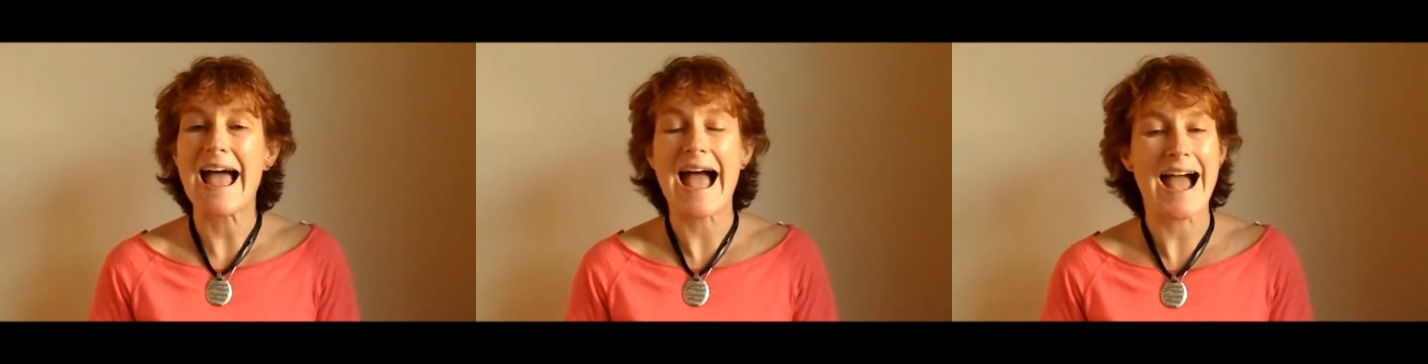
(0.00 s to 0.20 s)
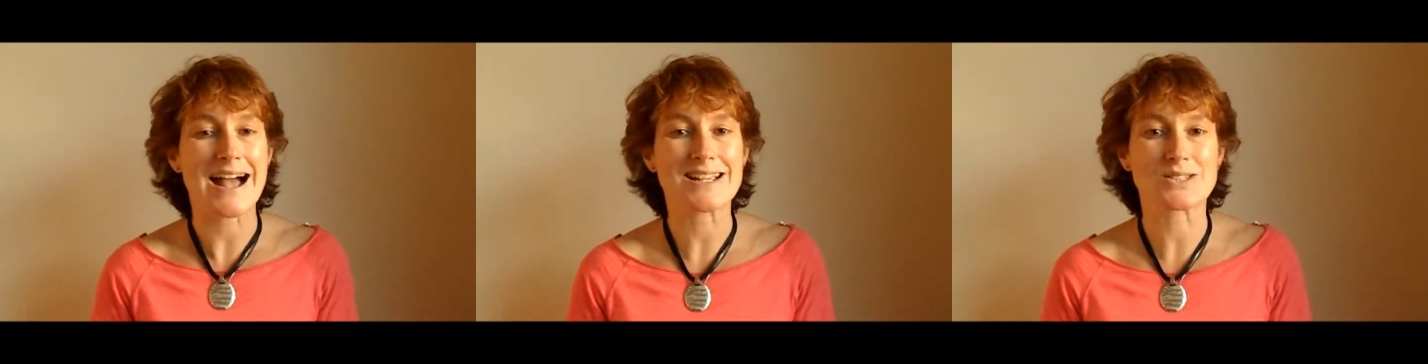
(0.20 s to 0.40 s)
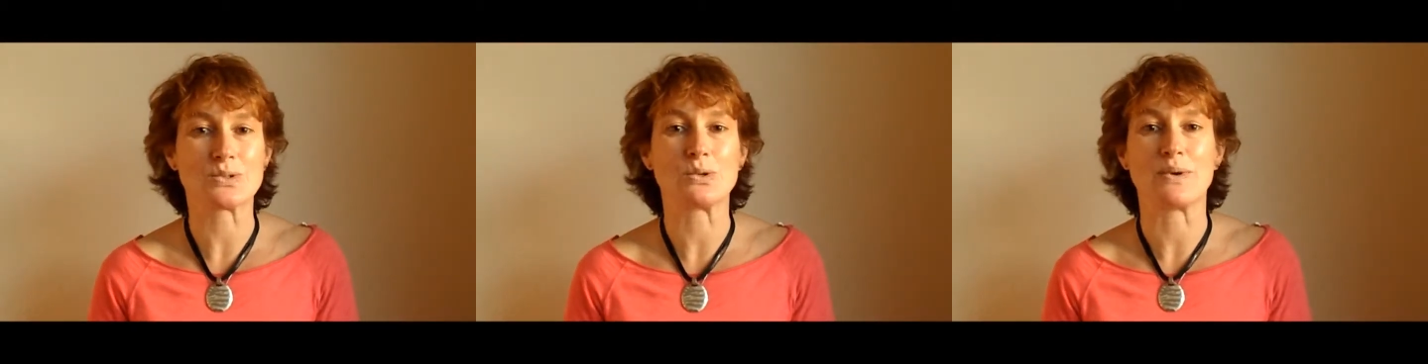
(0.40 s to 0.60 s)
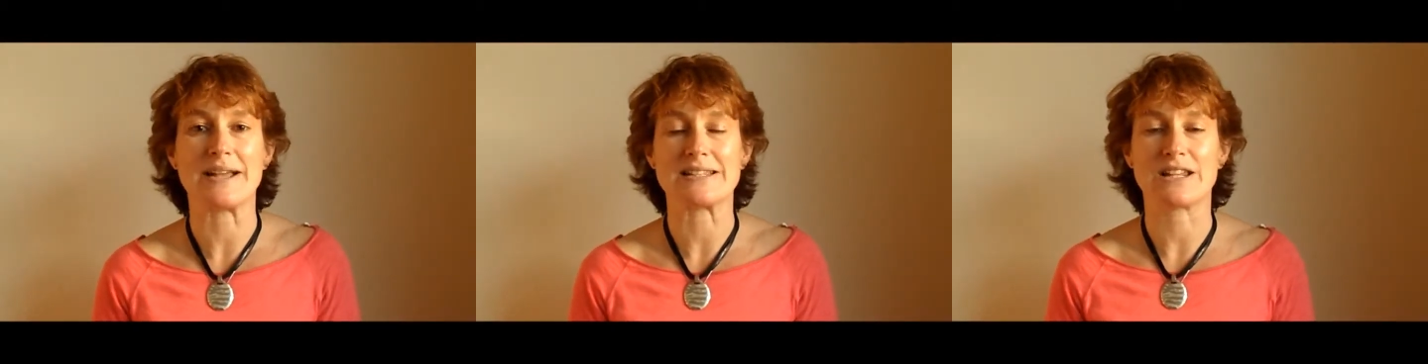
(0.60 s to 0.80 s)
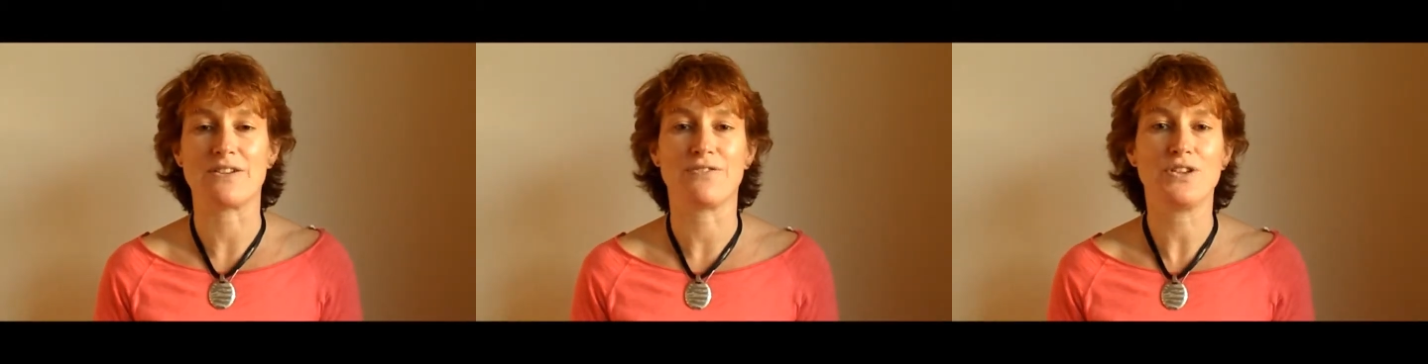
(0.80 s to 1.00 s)
As
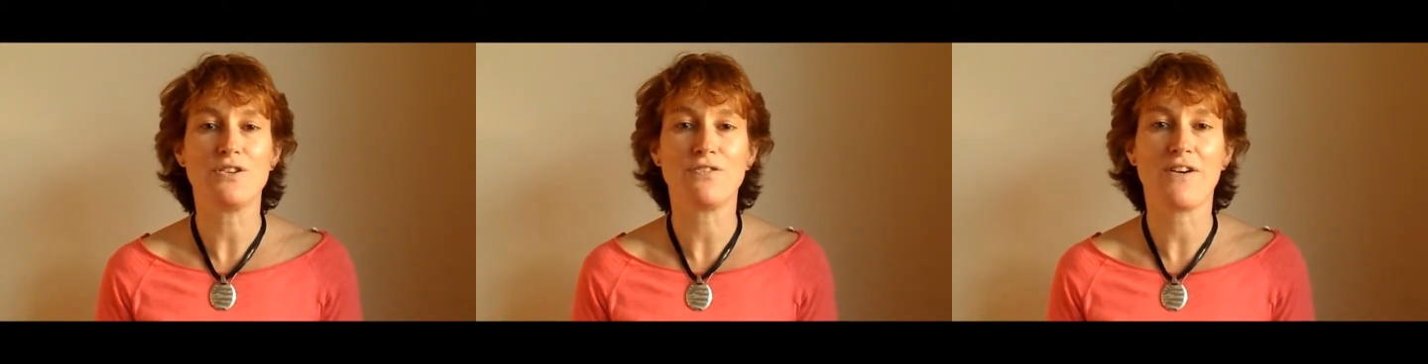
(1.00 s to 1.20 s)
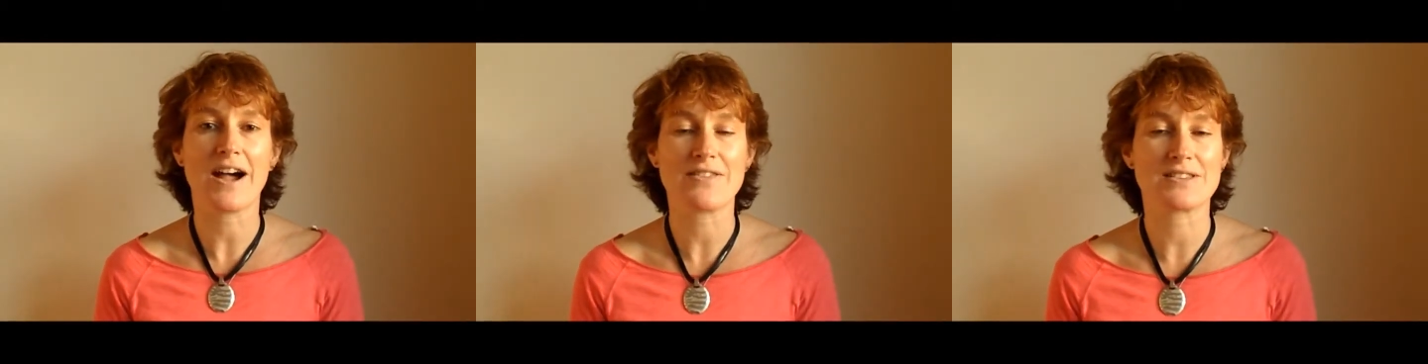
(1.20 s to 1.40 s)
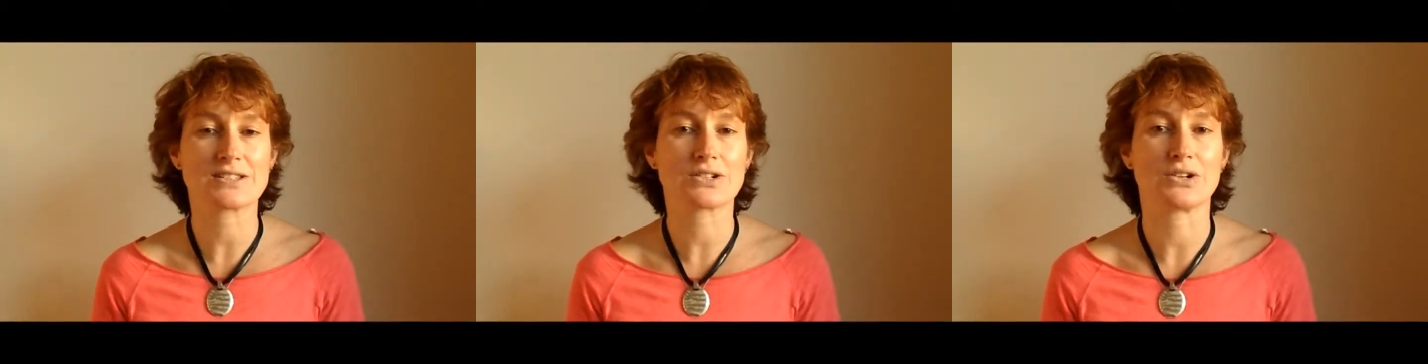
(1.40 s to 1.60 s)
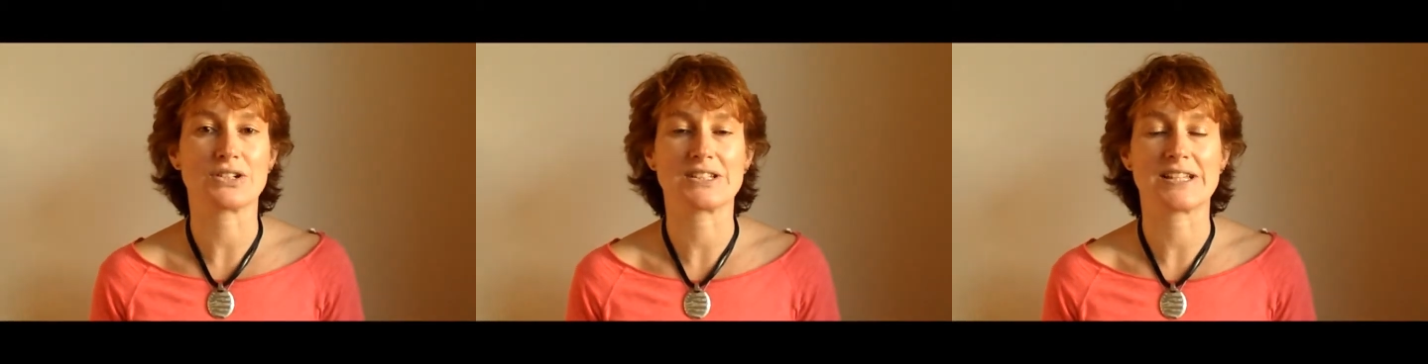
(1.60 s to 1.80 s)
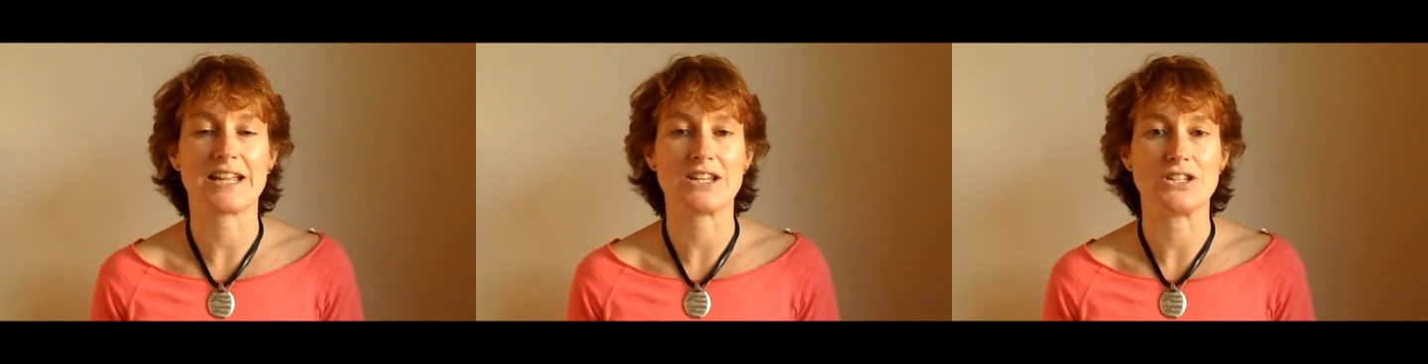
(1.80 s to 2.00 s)
always, if you find this
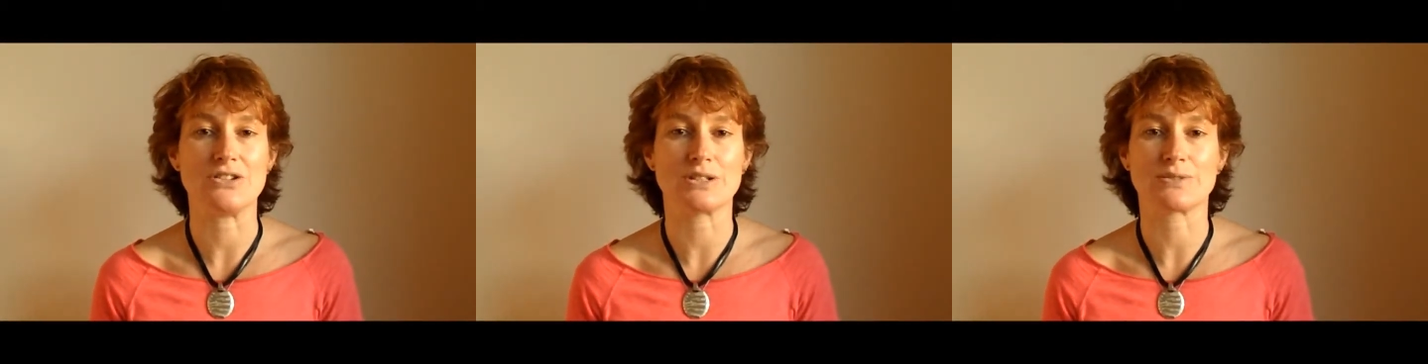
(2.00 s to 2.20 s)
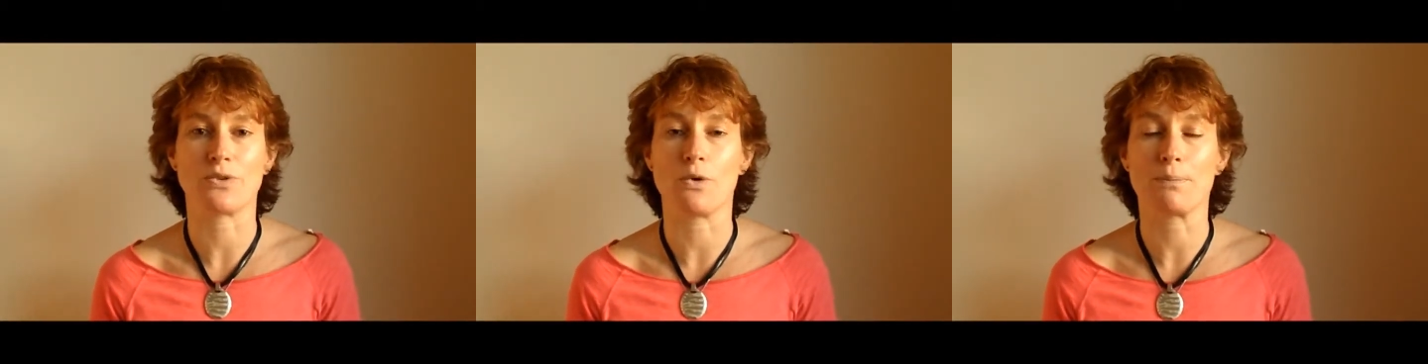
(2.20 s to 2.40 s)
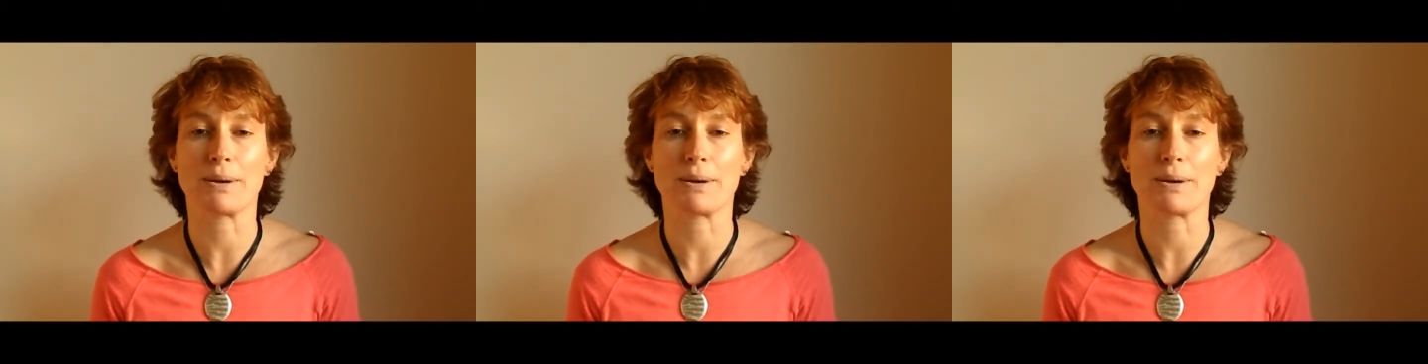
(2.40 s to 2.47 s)
content useful,